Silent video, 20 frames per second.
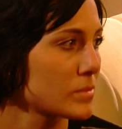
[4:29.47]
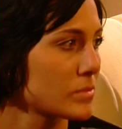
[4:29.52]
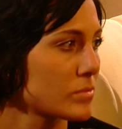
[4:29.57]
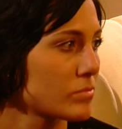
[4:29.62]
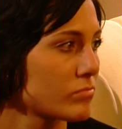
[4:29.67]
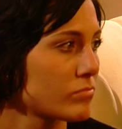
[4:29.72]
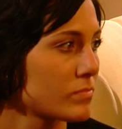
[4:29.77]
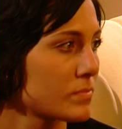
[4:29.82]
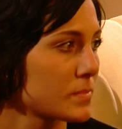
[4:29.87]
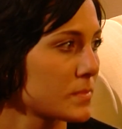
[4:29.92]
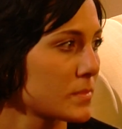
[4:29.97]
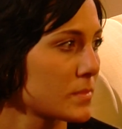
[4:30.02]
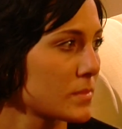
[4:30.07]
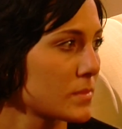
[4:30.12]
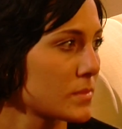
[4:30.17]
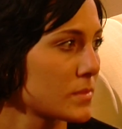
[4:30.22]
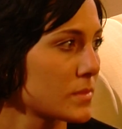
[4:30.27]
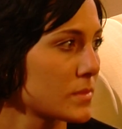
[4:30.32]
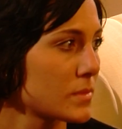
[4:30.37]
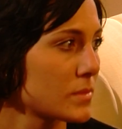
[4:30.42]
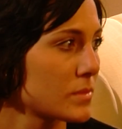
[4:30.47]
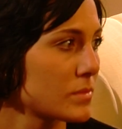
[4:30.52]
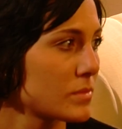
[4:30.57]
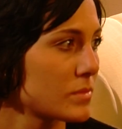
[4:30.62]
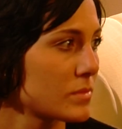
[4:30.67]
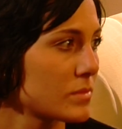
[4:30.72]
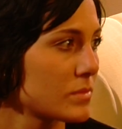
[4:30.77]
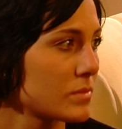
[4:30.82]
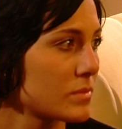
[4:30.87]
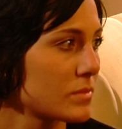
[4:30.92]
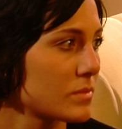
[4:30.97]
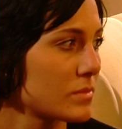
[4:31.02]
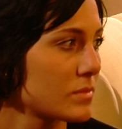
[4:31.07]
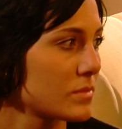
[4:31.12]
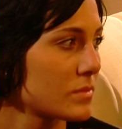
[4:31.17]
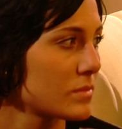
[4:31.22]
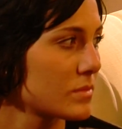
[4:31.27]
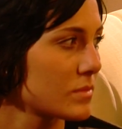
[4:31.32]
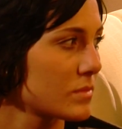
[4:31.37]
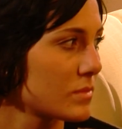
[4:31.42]

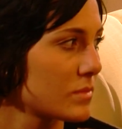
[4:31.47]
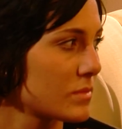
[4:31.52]
[no speech]